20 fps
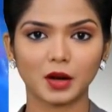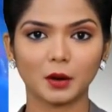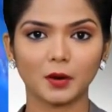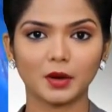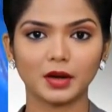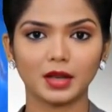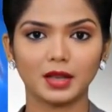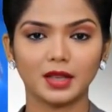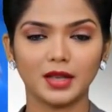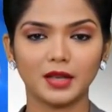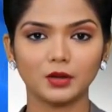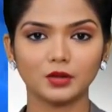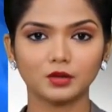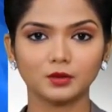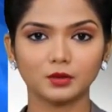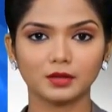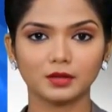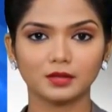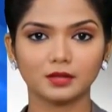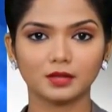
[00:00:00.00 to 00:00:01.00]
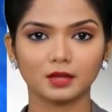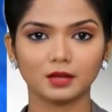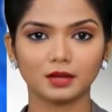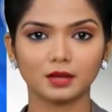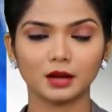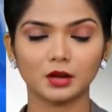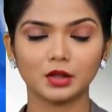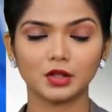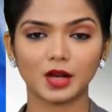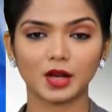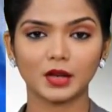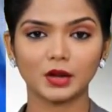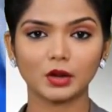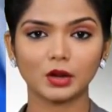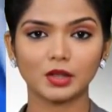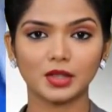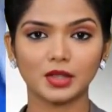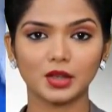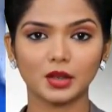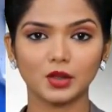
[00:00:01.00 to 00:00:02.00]
Taiwanese industries. China
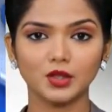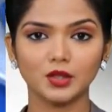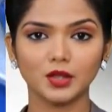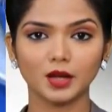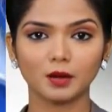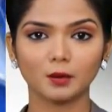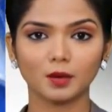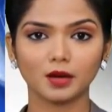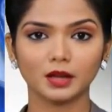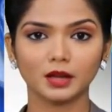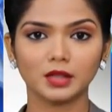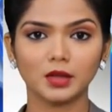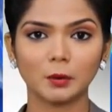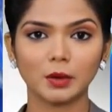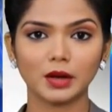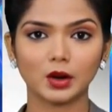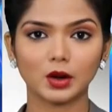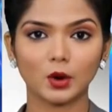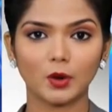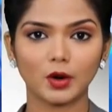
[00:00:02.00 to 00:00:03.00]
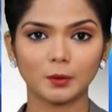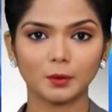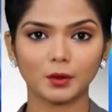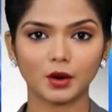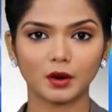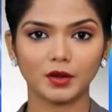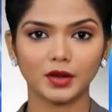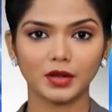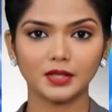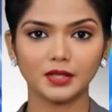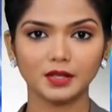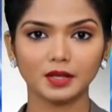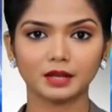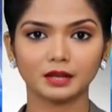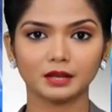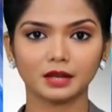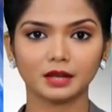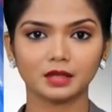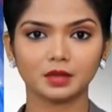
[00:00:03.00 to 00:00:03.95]
considers Taiwan as a breakaway province and it